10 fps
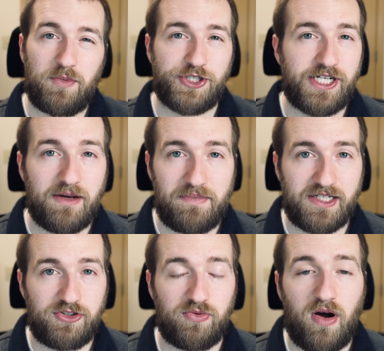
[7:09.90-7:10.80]
pushing a
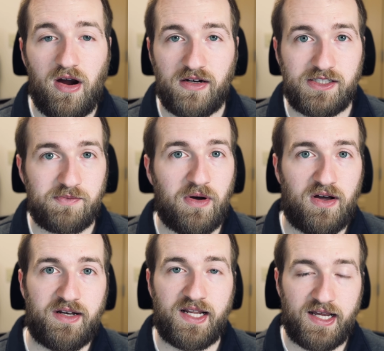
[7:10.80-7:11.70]
bit too hard,
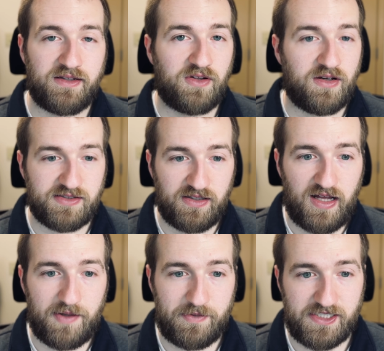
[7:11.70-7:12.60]
spun, and lost a
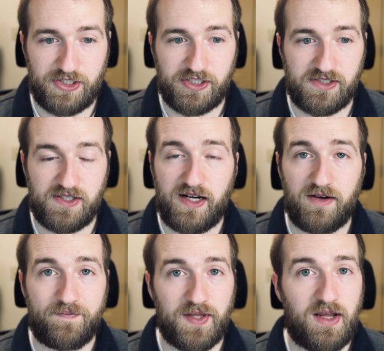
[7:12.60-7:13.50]
lot of positions
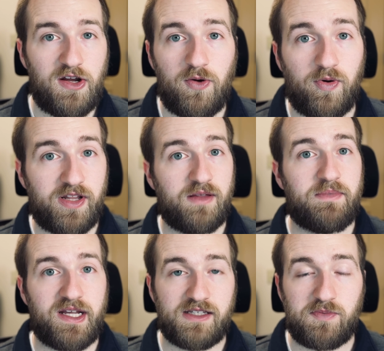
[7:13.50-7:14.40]
there. One of the
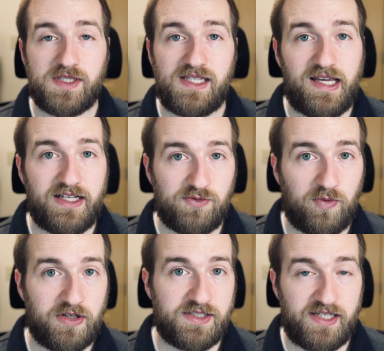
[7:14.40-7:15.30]
biggest mistakes was